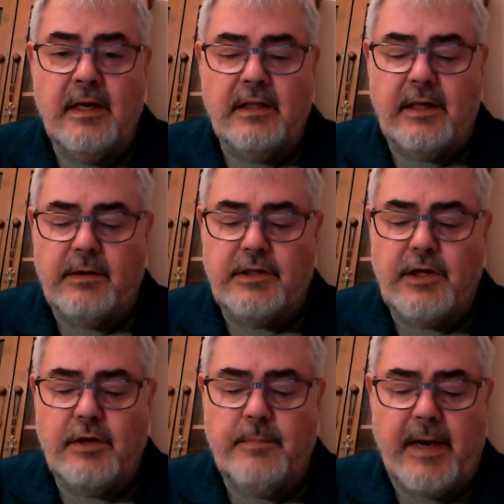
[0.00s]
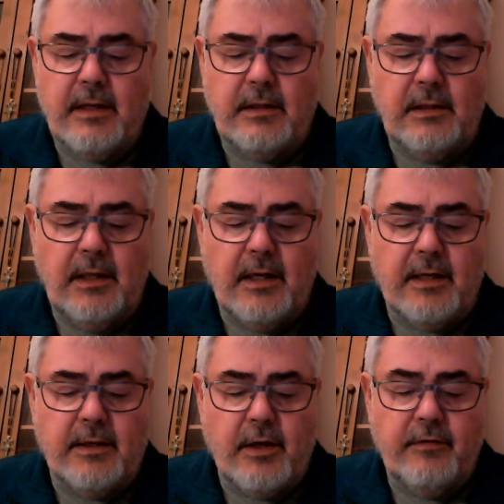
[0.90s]
there is no male
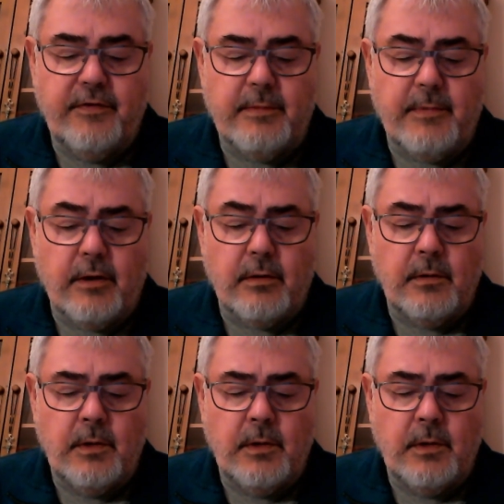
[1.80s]
and no female